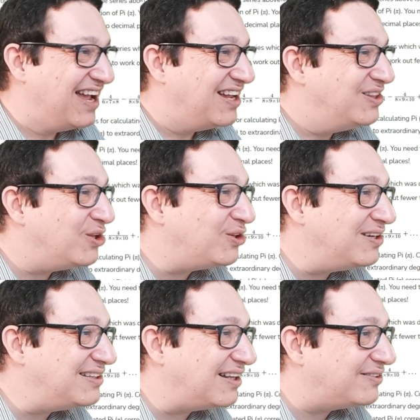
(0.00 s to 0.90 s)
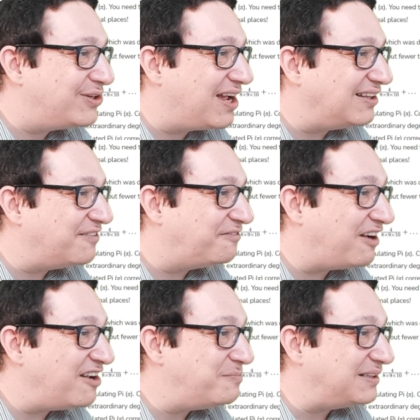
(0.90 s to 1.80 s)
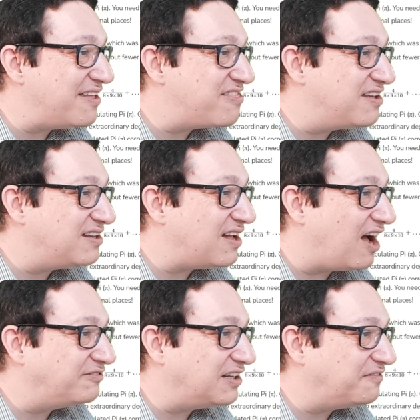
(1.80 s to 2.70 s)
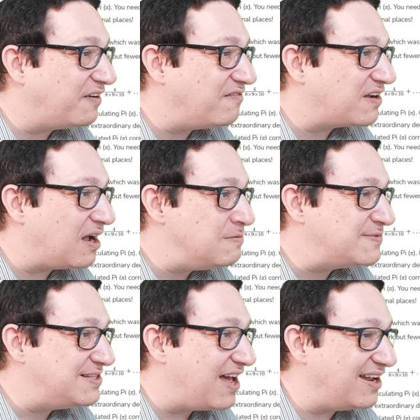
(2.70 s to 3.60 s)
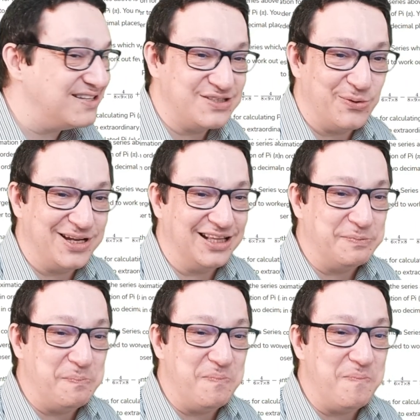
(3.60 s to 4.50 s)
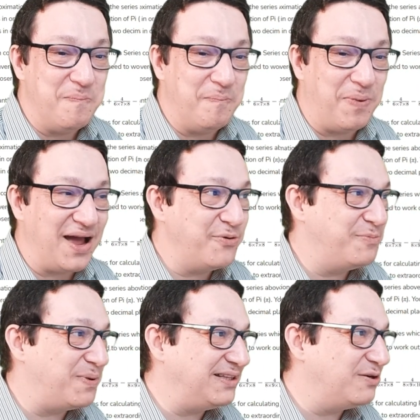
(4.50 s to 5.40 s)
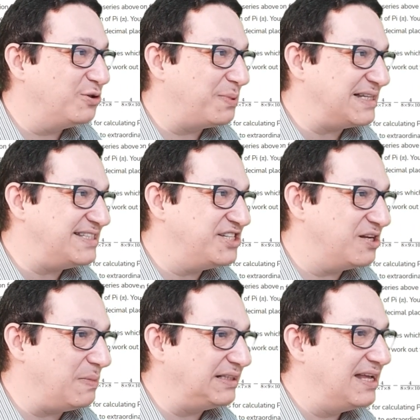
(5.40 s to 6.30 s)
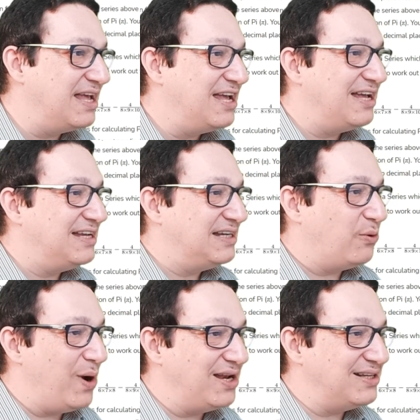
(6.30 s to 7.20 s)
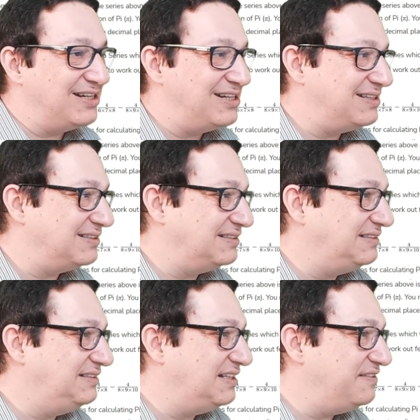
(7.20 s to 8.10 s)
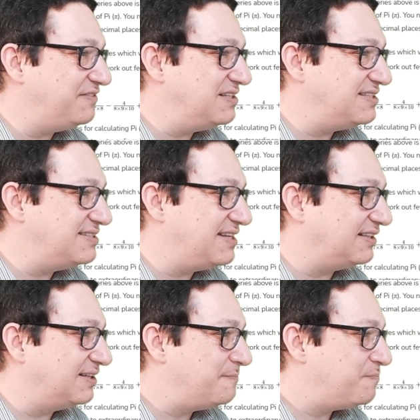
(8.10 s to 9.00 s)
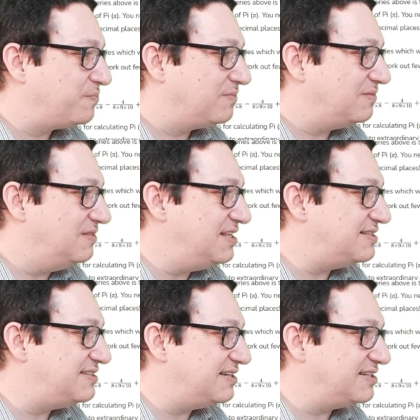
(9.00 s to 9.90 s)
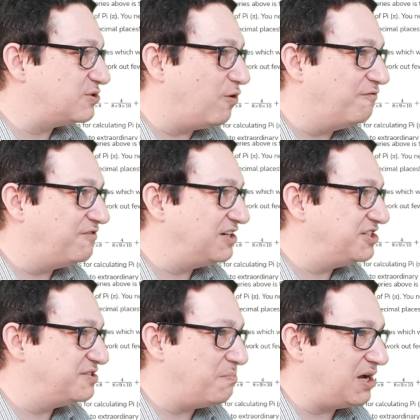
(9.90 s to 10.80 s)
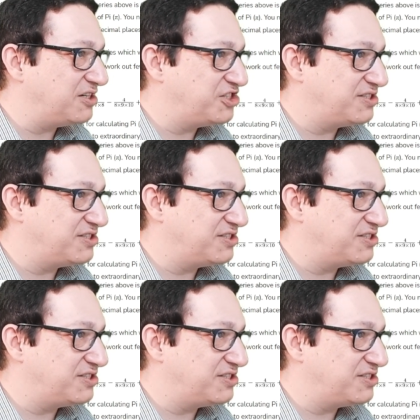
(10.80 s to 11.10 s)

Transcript: Not only that we got the 5, but I think after 5 comes 9. So we got pi with pretty good precision, but well, the difference is that this series converges much